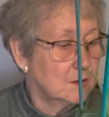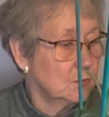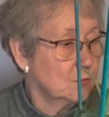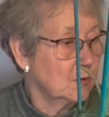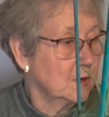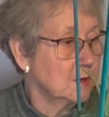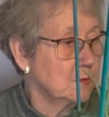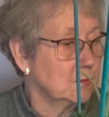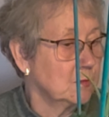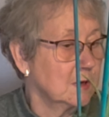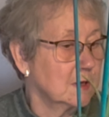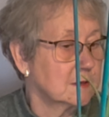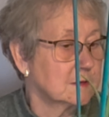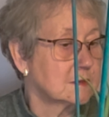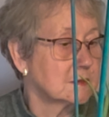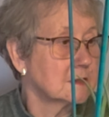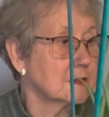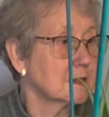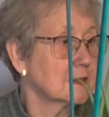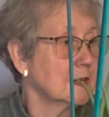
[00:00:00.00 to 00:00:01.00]
1
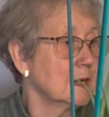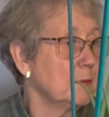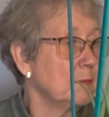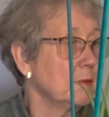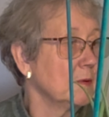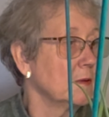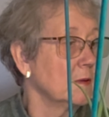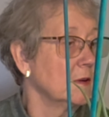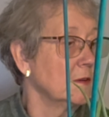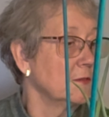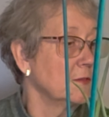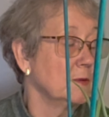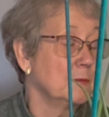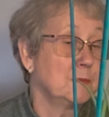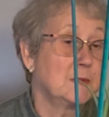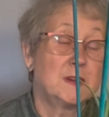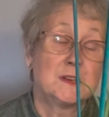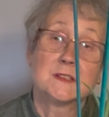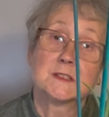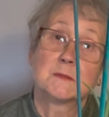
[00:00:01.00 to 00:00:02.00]
ones, and a couple of them need